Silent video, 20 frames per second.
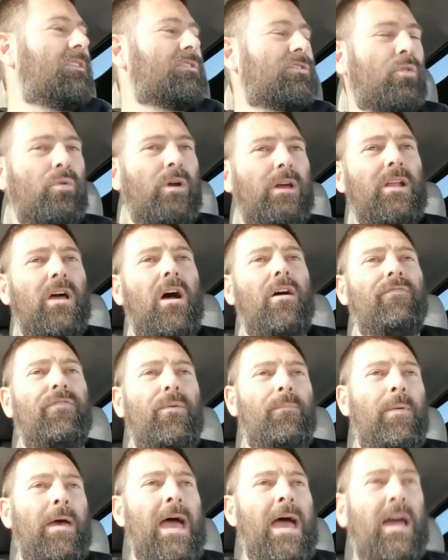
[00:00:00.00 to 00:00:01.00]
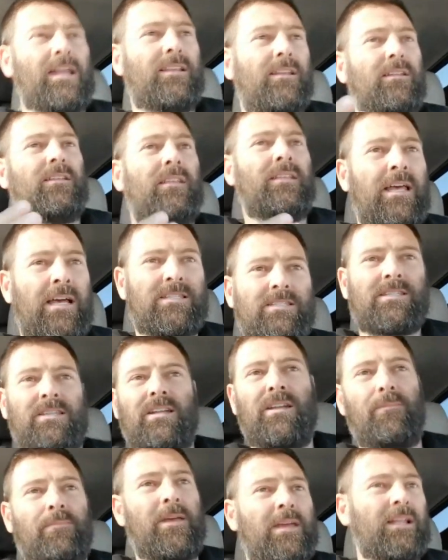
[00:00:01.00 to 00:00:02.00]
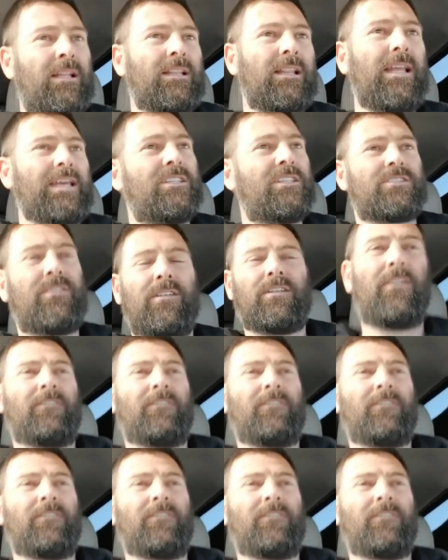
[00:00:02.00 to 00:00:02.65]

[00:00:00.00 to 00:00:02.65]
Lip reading: So right off the bat, that's going to be at least